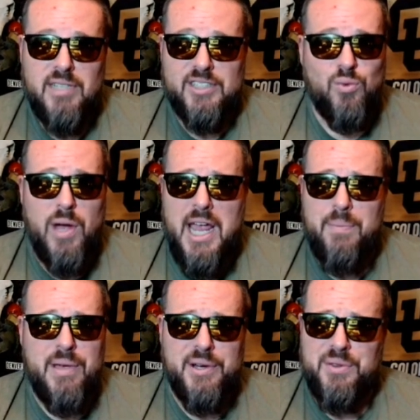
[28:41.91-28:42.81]
It's way
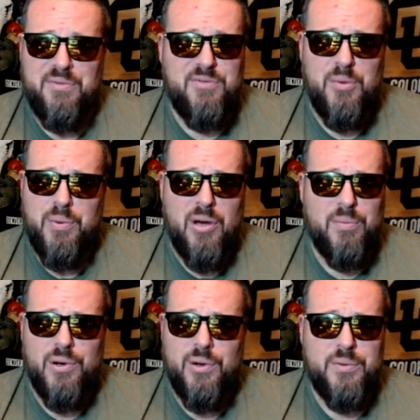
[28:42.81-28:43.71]
bigger than football,
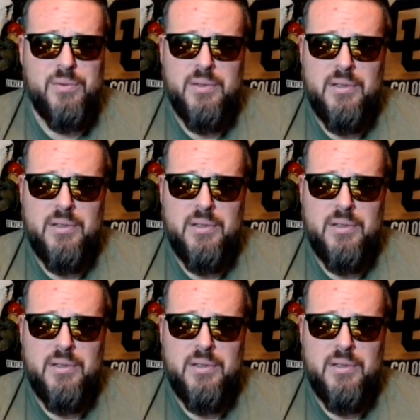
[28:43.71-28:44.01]
bro.